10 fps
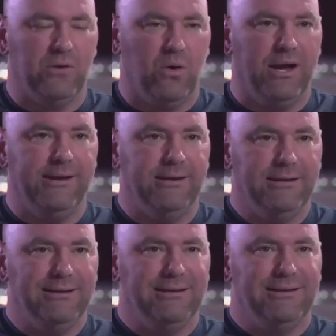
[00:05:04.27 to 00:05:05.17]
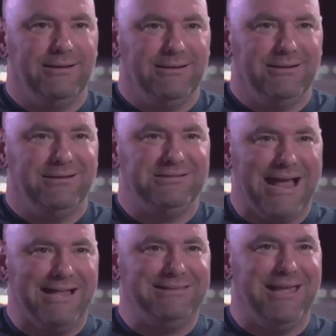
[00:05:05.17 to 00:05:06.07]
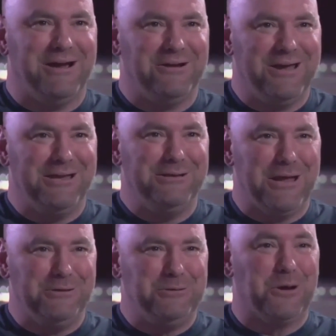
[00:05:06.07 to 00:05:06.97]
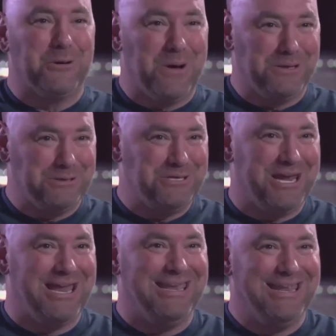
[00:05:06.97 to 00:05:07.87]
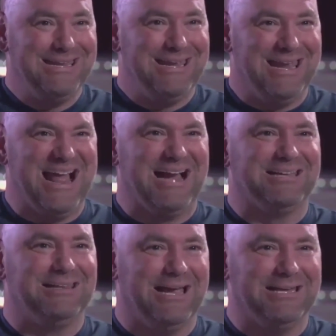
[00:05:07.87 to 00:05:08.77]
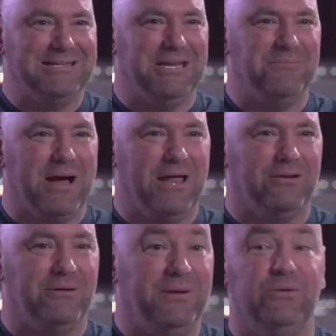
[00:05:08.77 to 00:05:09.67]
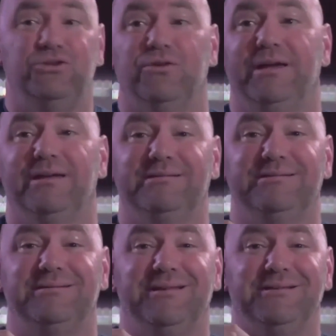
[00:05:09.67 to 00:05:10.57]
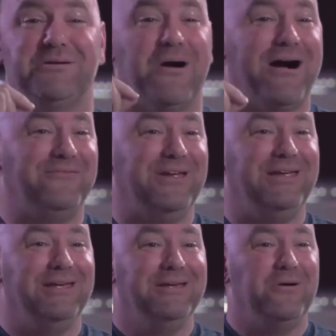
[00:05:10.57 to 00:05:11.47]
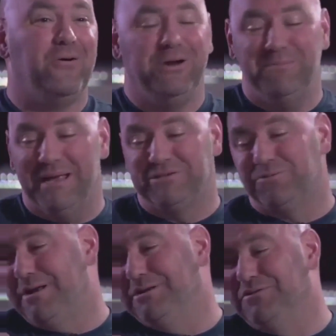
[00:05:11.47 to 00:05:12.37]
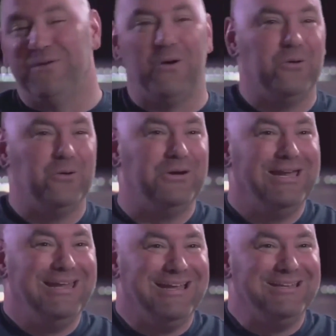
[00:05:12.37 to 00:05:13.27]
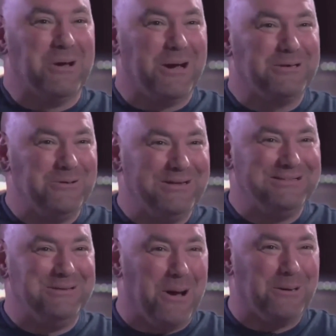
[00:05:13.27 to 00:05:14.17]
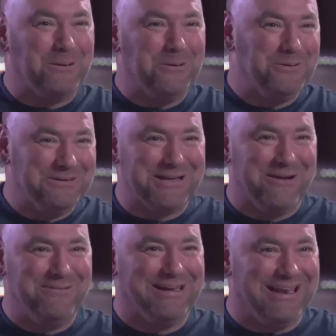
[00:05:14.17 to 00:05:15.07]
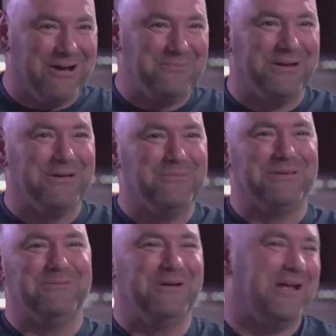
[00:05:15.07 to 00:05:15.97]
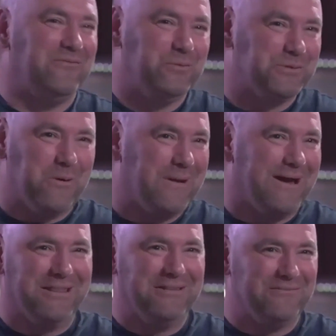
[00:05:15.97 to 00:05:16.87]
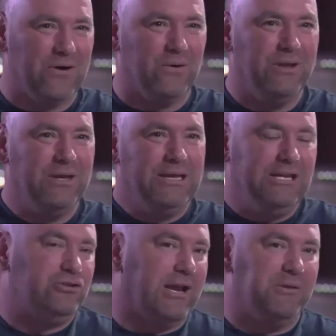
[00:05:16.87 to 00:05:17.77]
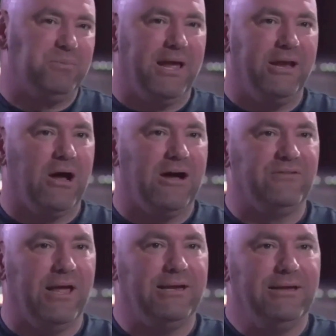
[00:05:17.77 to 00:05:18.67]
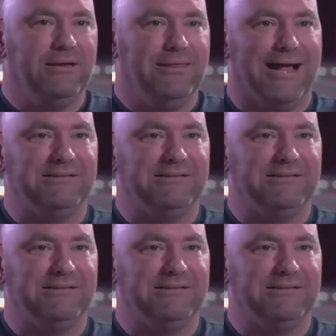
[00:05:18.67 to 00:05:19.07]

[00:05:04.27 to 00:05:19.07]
And Floyd sat there and took him on the chin and acted like it didn't bother him. He would drink his coffee, or he'd mess around on his phone and talk to his daughter who was coming and helping him with whatever was going on the phone. He tried to play it off like